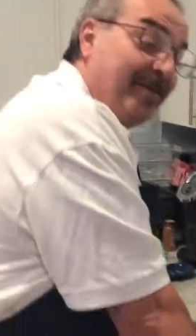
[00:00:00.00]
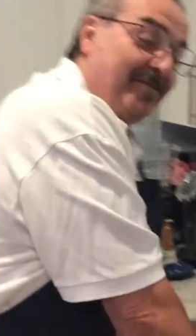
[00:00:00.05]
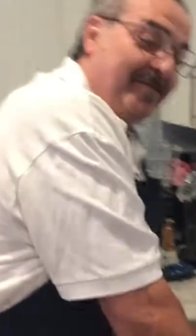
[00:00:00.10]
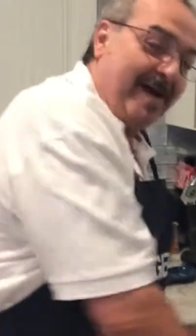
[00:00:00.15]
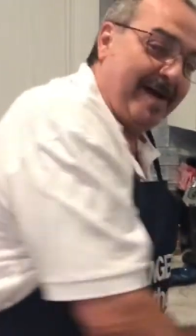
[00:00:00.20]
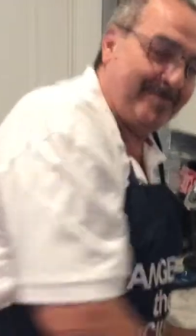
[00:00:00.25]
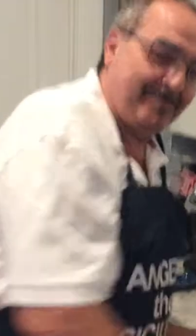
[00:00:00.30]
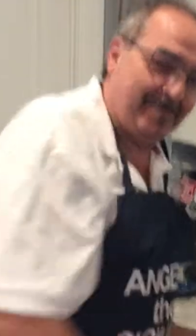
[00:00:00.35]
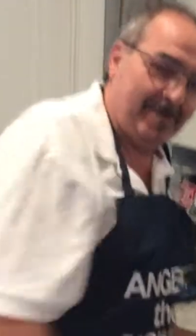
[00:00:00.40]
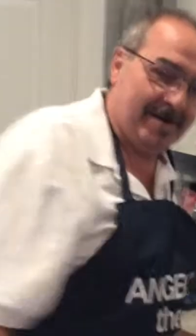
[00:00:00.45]
a
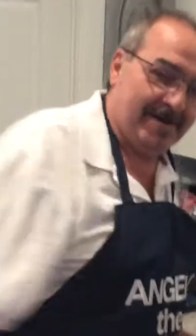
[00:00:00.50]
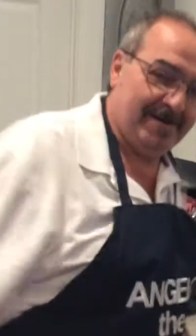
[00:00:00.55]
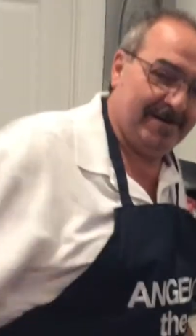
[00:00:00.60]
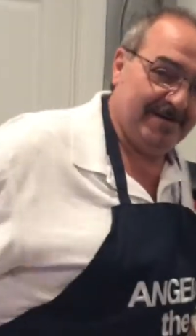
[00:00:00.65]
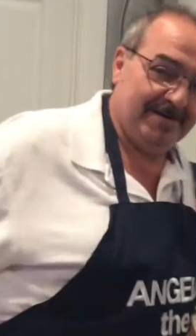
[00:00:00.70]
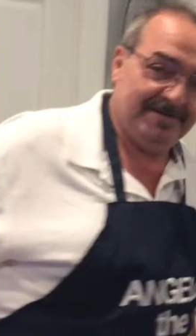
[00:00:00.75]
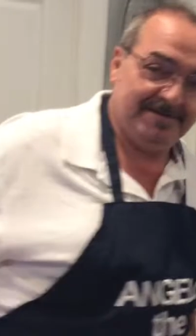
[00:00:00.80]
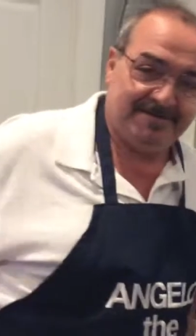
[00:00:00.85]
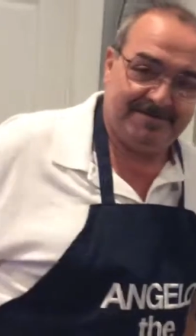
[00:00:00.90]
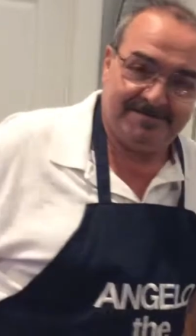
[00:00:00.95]
grandpa.
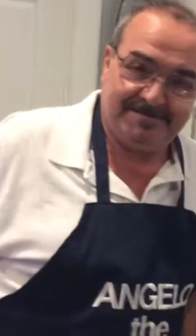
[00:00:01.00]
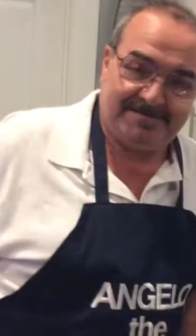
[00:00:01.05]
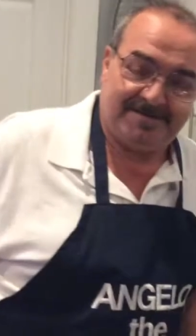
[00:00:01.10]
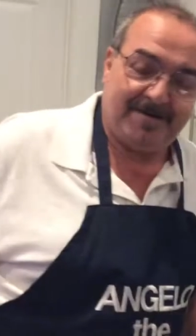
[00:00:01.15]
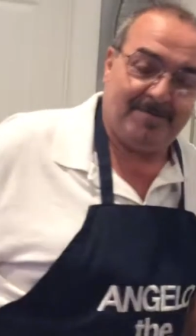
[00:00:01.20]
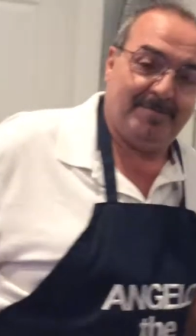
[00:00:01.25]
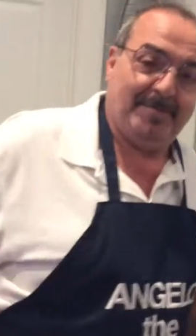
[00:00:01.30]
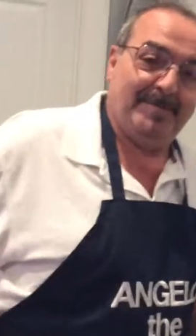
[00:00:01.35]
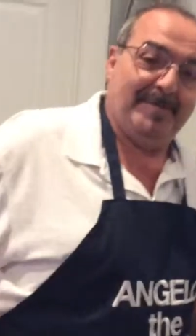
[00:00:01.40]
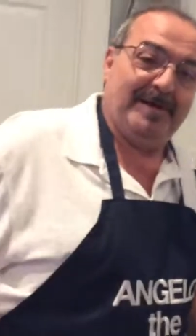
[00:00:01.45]
It's
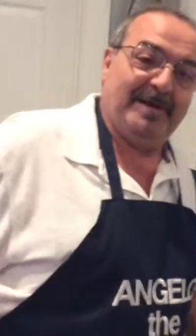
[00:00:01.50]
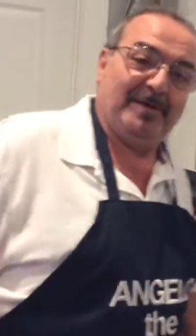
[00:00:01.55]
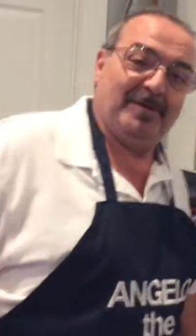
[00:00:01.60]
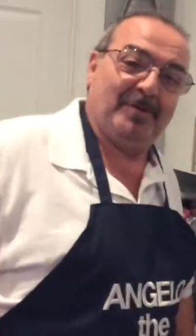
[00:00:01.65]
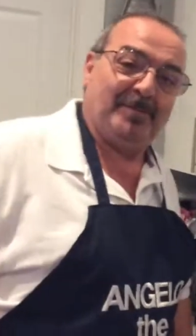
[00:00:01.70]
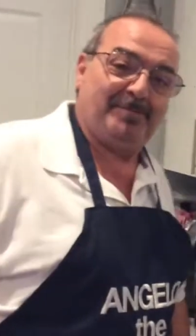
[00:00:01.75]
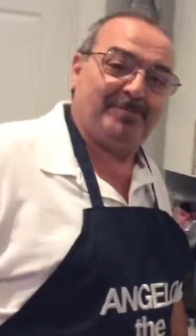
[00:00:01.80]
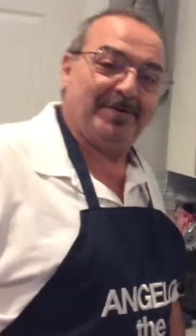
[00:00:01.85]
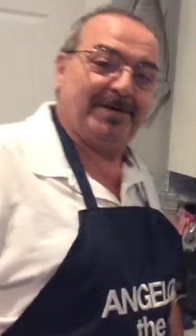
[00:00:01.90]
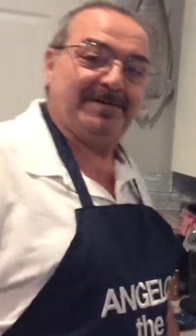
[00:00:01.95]
gonna be my
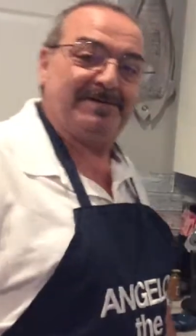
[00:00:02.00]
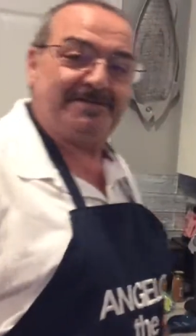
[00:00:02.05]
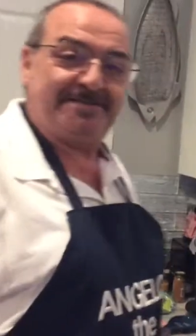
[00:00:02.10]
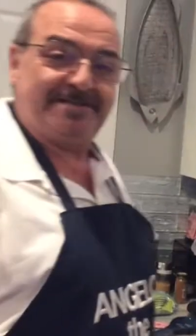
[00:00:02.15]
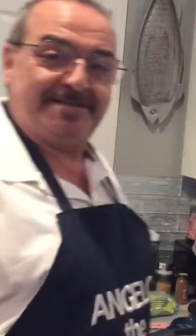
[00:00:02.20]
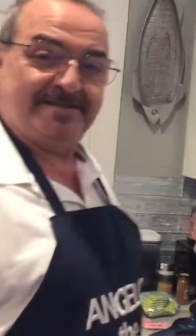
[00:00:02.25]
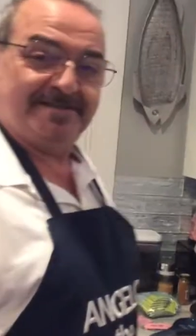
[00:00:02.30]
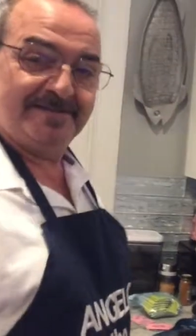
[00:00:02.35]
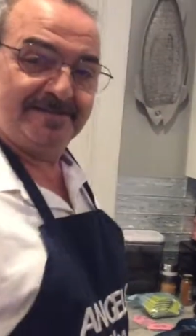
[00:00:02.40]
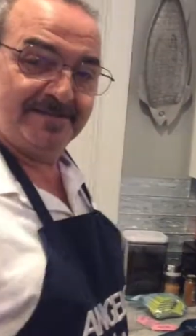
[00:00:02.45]
little
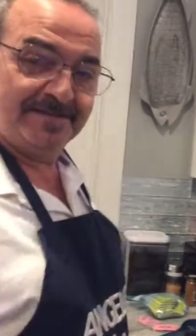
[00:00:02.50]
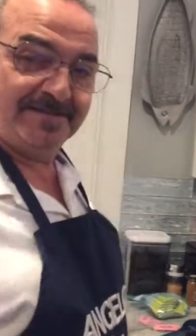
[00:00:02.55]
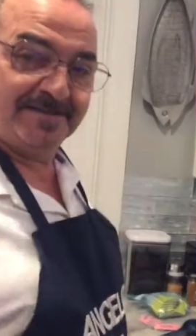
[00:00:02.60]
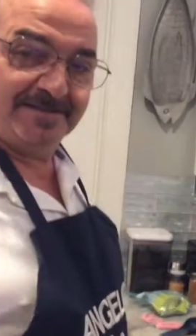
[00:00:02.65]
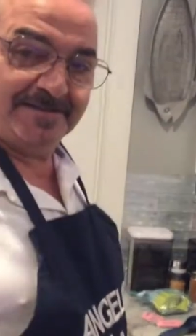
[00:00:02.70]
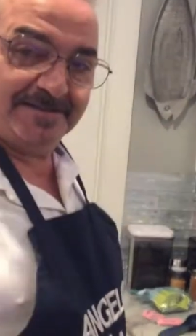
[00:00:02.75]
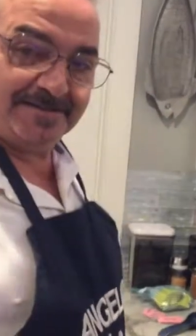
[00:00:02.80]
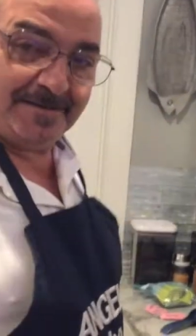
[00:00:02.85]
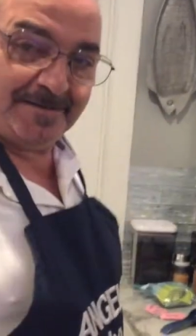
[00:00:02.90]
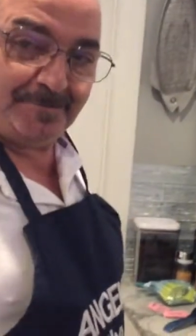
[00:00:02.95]
prince,
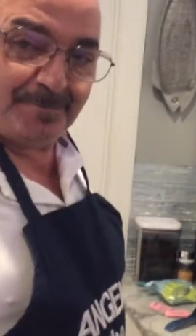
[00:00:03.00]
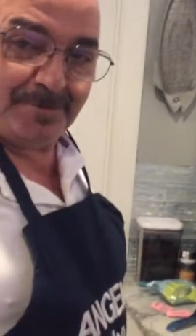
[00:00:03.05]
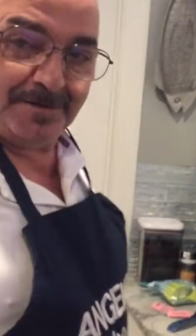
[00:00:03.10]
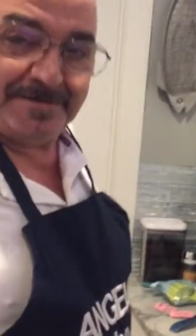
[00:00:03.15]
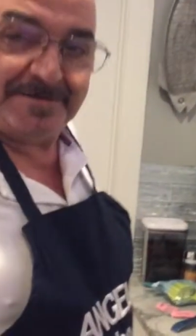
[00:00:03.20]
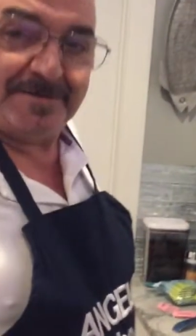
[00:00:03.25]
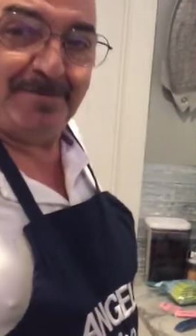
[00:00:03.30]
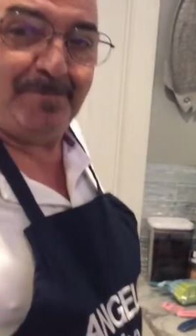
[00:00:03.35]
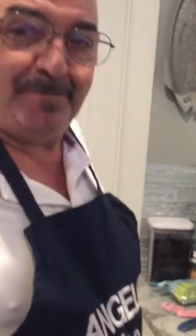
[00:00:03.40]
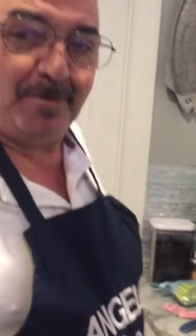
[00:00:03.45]
the
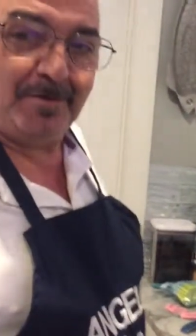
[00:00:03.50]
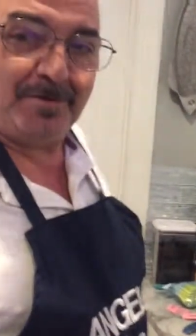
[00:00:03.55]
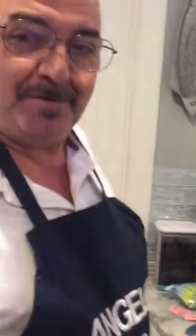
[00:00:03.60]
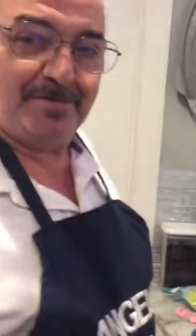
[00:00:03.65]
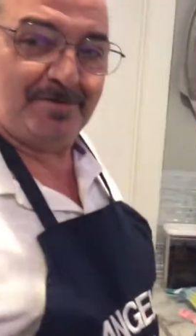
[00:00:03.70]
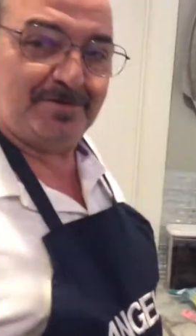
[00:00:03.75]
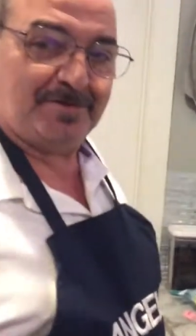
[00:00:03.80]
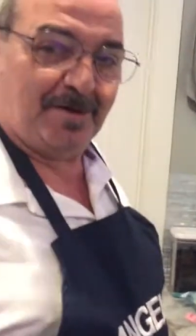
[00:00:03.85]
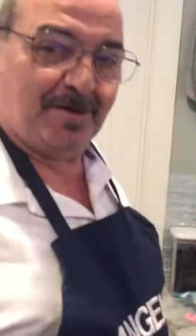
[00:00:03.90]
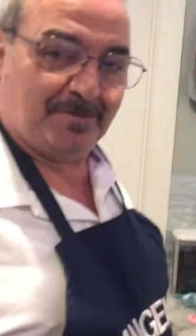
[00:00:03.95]
Prince of Boca
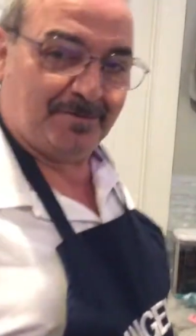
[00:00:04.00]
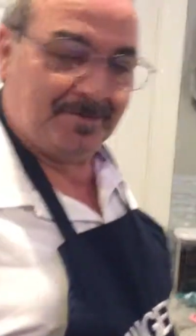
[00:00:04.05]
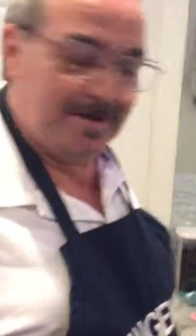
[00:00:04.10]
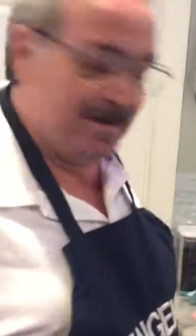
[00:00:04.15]
Raton.